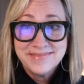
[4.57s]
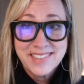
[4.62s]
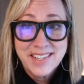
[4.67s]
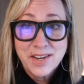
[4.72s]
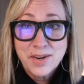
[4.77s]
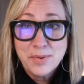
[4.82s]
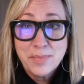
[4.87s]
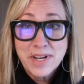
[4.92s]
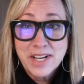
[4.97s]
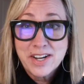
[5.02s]

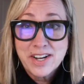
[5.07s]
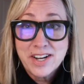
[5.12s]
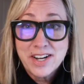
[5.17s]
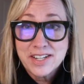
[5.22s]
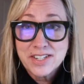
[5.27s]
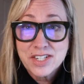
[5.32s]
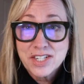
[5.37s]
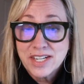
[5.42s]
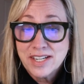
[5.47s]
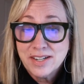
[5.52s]
Oh my
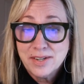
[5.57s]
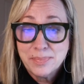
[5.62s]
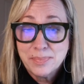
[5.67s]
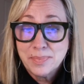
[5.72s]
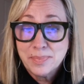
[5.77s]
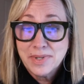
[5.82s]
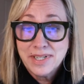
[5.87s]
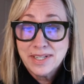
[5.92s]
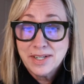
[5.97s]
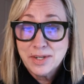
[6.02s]
gosh, I
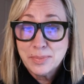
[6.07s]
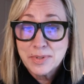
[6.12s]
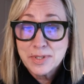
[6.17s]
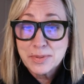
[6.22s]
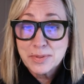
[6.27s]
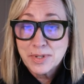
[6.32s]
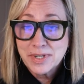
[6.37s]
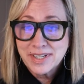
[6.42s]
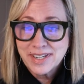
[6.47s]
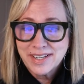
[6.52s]
hope it's
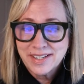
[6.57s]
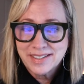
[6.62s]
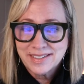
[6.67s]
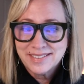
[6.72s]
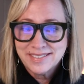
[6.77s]
working.